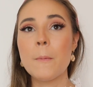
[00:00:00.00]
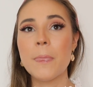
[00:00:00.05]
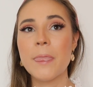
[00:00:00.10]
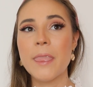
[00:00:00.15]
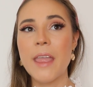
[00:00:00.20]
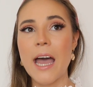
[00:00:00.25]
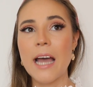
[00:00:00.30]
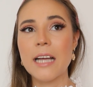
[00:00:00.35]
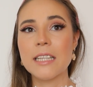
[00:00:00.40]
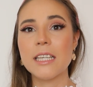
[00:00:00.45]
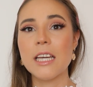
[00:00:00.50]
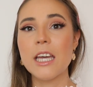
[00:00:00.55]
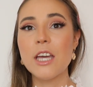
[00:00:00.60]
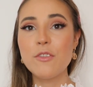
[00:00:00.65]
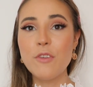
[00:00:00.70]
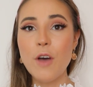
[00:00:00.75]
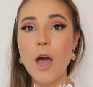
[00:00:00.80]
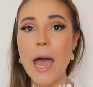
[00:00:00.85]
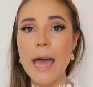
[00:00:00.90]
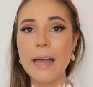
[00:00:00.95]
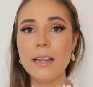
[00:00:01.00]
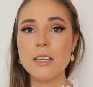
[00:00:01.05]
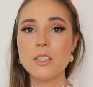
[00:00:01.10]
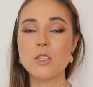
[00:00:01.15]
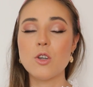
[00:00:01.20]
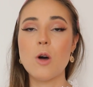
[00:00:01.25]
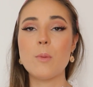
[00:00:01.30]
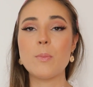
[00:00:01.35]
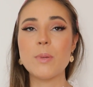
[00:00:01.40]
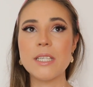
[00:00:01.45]
that if I had
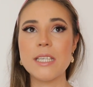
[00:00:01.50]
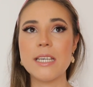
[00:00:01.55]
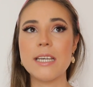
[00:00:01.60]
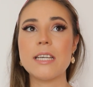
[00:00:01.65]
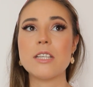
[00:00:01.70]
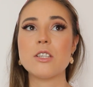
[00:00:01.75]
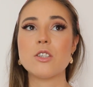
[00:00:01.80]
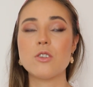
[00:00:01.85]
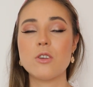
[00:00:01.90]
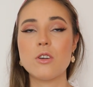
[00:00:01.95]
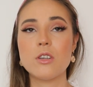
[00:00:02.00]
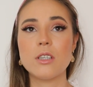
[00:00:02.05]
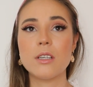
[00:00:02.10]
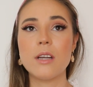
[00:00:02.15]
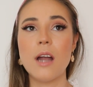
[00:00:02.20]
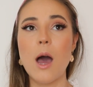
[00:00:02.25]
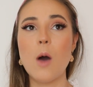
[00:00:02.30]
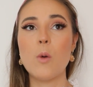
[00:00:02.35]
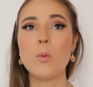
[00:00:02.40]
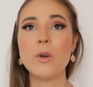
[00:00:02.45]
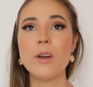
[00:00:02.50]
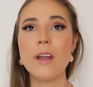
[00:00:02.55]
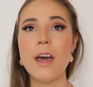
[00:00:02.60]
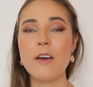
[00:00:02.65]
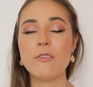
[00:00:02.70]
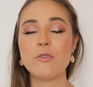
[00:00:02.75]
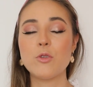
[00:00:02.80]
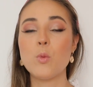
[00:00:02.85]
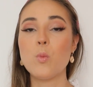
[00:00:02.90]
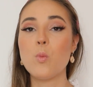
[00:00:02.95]
this copper T inserted, I wouldn't
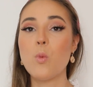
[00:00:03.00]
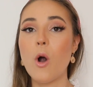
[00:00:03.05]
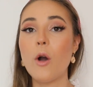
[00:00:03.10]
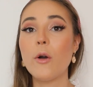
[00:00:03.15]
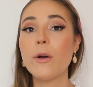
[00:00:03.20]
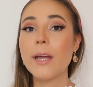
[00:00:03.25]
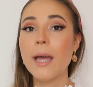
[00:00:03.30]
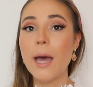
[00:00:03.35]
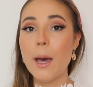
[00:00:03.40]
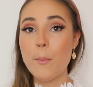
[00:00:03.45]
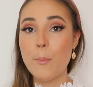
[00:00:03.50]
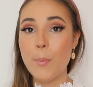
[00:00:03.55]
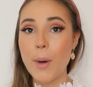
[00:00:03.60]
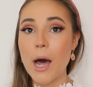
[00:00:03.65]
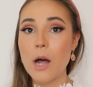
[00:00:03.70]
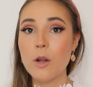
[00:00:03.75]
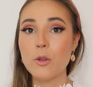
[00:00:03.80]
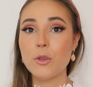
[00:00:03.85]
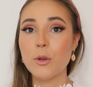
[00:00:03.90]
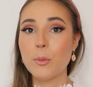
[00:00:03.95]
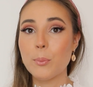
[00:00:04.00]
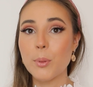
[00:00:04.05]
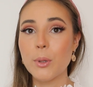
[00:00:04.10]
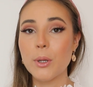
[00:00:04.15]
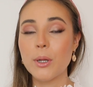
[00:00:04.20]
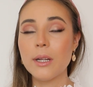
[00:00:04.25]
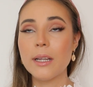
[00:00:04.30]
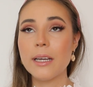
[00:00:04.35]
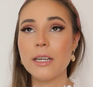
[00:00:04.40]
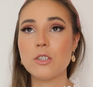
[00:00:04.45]
have to worry about the
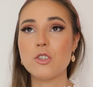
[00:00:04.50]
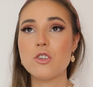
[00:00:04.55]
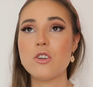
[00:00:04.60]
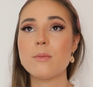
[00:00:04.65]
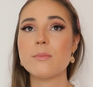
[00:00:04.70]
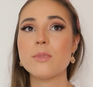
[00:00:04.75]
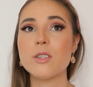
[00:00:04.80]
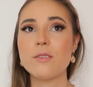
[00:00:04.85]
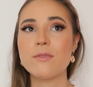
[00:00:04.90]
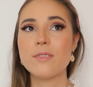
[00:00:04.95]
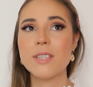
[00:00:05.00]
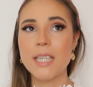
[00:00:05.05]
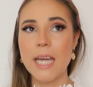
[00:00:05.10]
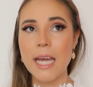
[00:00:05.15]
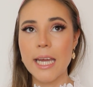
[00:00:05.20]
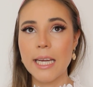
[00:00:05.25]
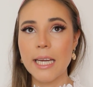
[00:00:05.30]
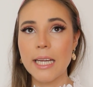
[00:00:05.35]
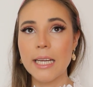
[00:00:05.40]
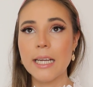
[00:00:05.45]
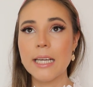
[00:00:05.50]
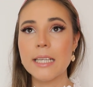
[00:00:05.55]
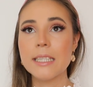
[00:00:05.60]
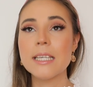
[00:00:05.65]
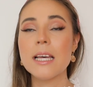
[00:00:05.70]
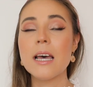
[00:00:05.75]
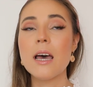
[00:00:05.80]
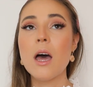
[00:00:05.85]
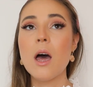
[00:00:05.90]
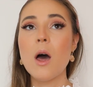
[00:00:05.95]
pill in terms of taking it,